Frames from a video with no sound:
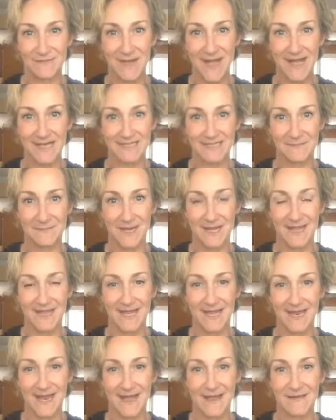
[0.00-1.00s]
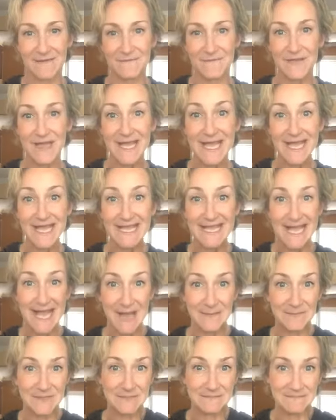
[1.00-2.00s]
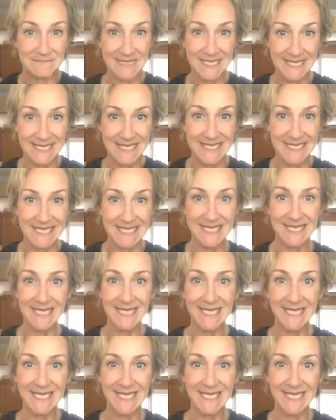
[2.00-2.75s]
past month that have kept me